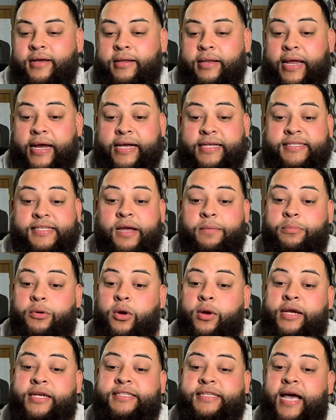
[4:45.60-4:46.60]
Like I said, bro,
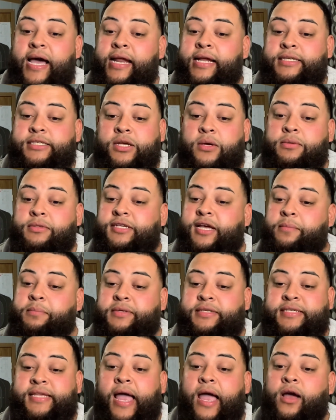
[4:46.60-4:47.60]
he's got his own type of
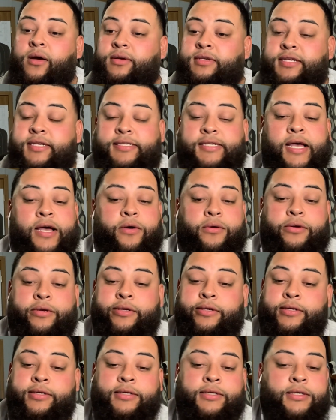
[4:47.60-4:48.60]
style and sound.
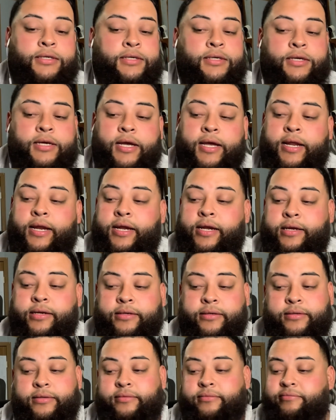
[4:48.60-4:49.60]
Ain't
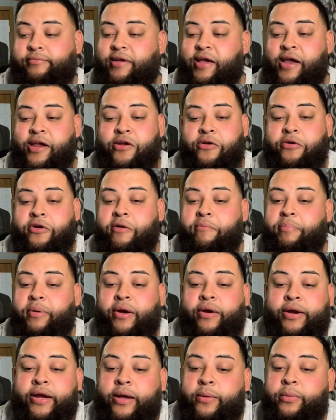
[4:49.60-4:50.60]
no
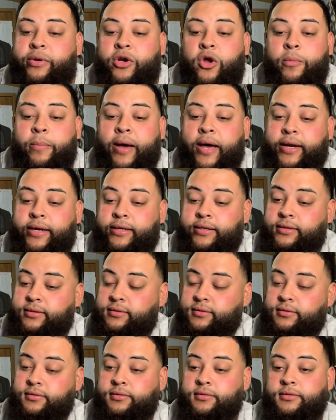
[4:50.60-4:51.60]
comparing him with nobody, in
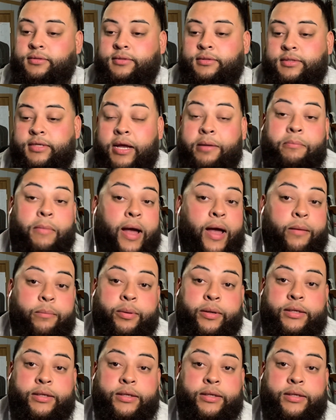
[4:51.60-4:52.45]
my